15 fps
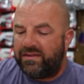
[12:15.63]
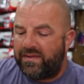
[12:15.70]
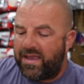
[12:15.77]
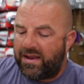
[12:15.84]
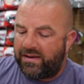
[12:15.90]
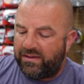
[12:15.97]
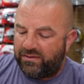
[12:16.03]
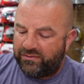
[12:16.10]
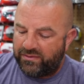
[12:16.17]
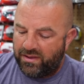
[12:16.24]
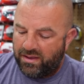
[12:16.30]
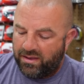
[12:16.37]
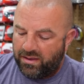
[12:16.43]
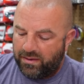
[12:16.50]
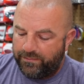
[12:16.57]
and that is
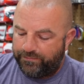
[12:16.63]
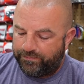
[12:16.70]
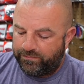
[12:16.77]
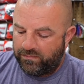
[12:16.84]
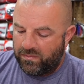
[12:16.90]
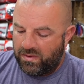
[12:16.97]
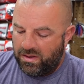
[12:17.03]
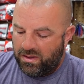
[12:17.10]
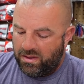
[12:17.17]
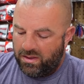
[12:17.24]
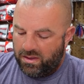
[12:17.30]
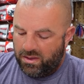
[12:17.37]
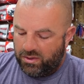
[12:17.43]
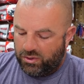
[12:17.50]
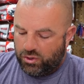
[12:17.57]
a
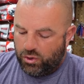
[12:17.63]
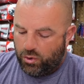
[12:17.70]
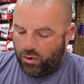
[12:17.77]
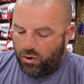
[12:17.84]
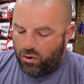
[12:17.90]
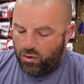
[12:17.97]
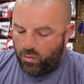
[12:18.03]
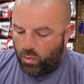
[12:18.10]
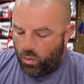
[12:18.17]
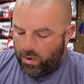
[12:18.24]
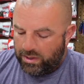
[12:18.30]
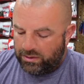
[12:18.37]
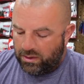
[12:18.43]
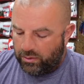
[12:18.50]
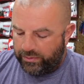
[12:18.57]
chrome
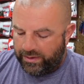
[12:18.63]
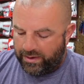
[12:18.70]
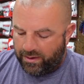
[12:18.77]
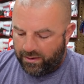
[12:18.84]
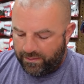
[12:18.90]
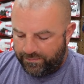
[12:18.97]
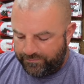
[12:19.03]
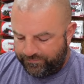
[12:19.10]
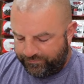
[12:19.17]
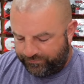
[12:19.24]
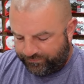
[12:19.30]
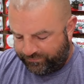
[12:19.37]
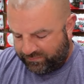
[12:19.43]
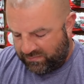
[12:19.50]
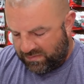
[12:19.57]
willow there.
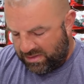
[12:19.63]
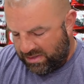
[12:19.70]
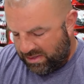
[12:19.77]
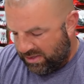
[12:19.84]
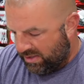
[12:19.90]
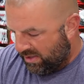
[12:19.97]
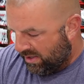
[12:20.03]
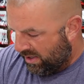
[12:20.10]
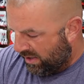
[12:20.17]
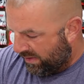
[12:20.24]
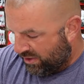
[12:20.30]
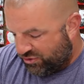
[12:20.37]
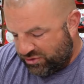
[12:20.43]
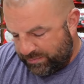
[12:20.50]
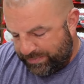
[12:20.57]

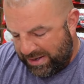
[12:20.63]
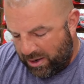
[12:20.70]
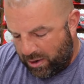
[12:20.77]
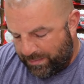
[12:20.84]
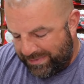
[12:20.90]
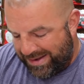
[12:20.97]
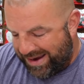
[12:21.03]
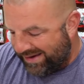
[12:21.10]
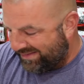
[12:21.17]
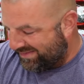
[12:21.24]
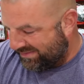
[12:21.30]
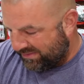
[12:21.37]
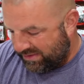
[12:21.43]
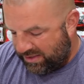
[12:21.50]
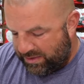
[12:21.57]
That should pair up
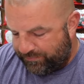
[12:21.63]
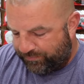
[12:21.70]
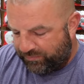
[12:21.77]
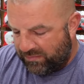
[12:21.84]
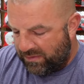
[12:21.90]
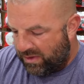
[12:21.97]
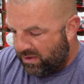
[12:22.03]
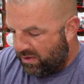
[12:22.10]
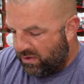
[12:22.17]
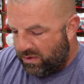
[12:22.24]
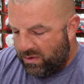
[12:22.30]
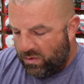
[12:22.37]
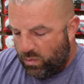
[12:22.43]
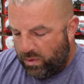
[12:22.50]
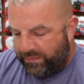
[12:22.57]
nicely
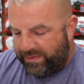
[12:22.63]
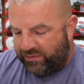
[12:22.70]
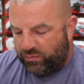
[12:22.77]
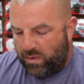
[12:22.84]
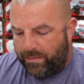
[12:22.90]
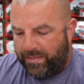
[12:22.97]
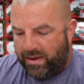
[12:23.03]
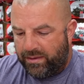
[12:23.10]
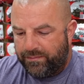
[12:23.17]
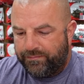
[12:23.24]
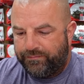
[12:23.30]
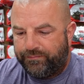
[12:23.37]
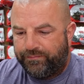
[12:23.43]
with the swim bait.